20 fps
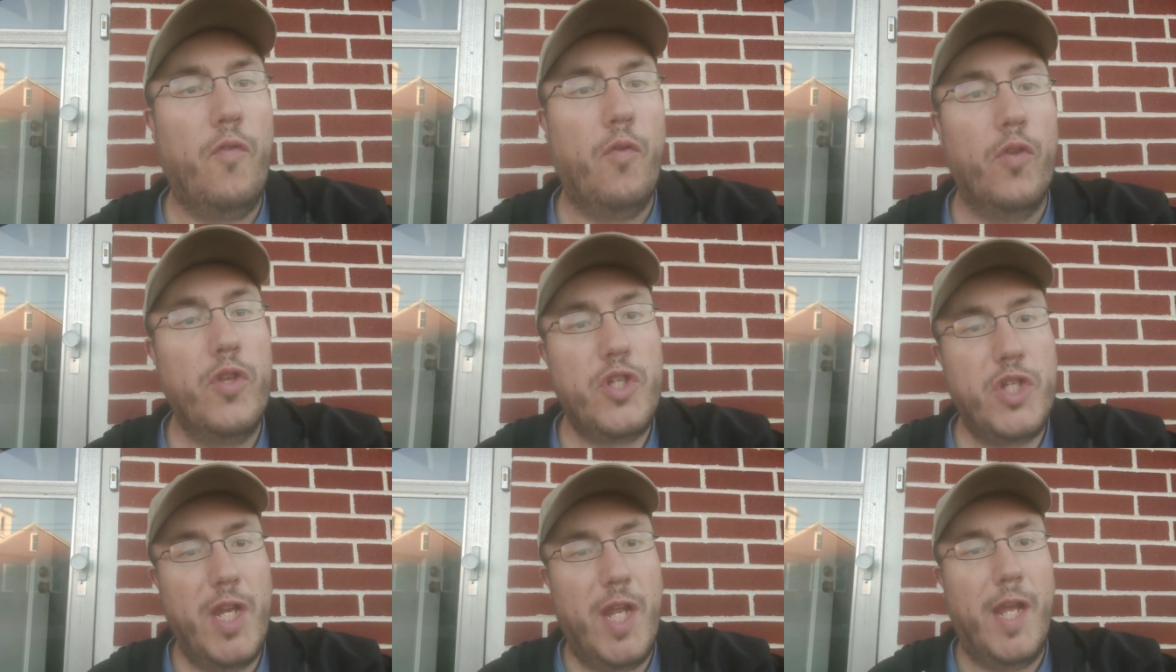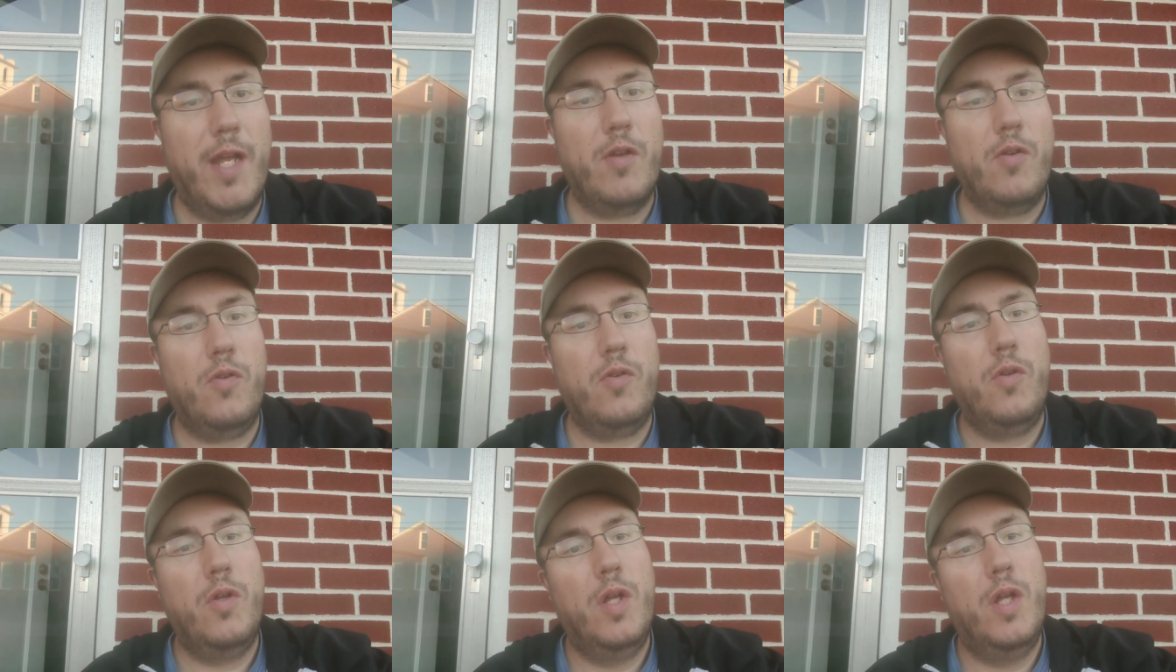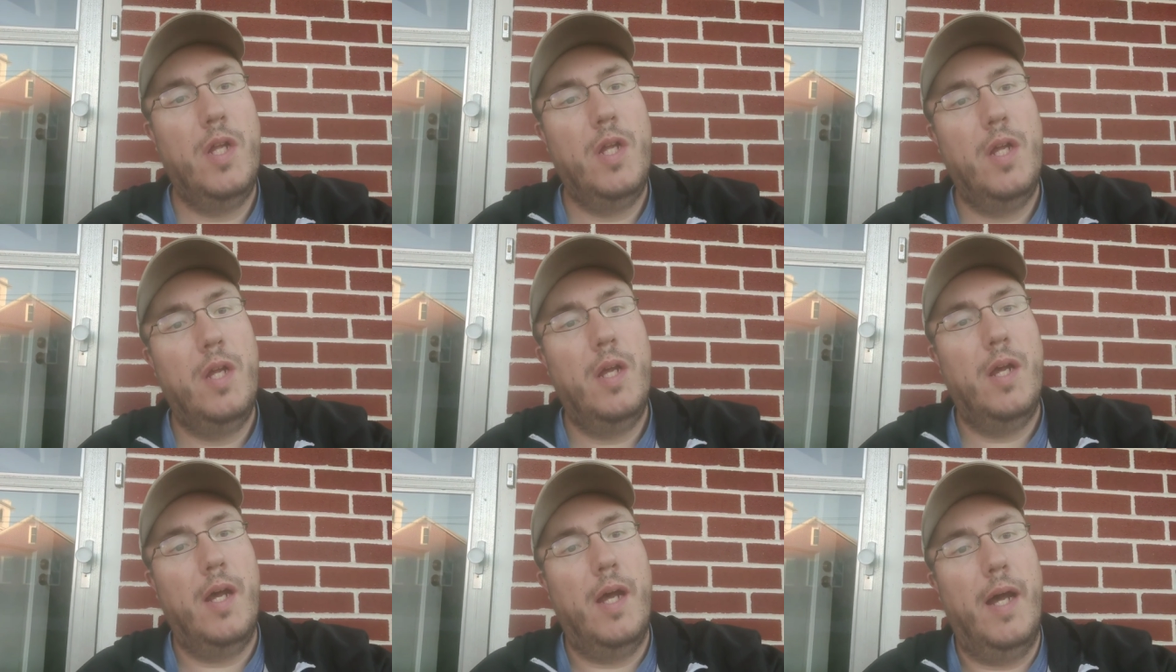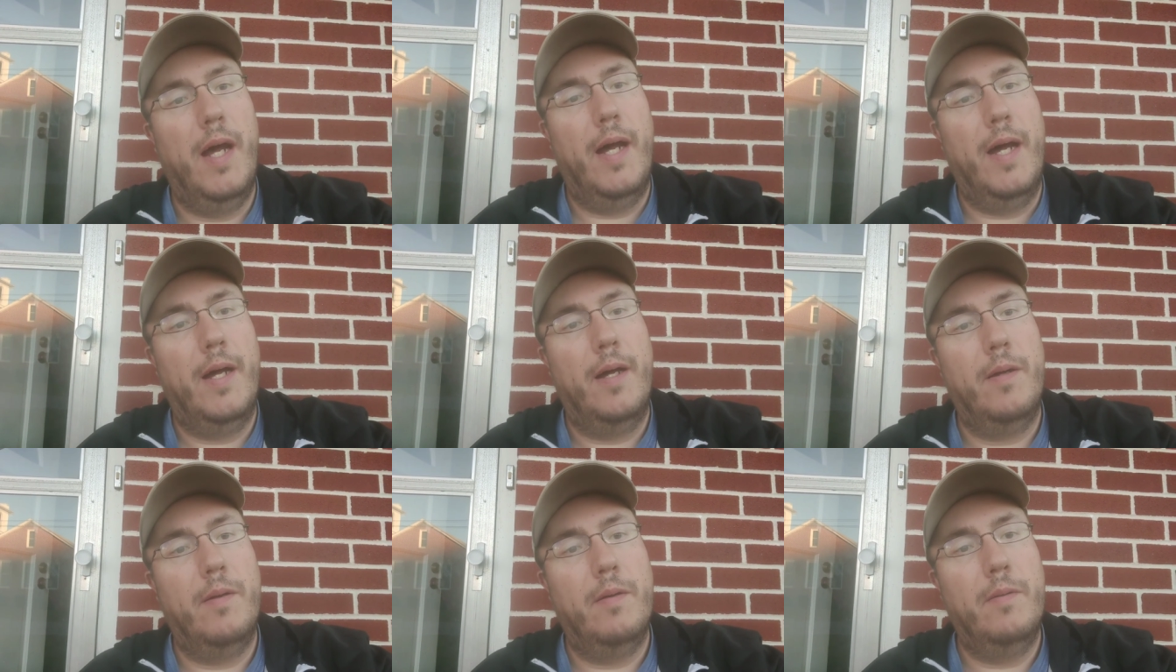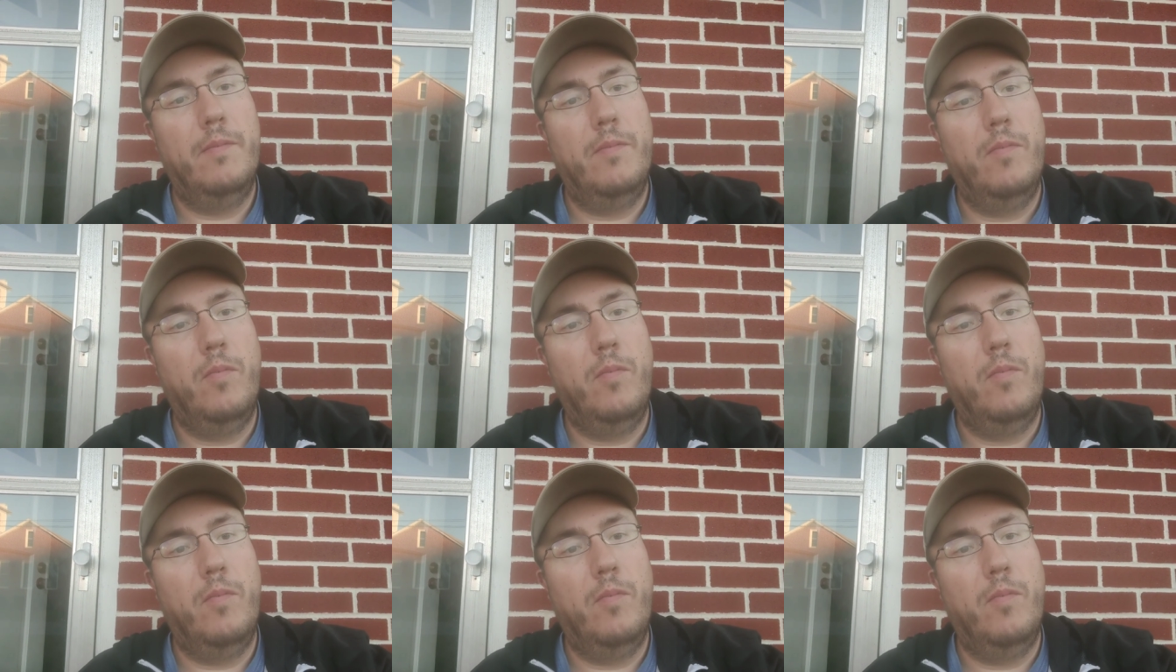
for the channel. Uh,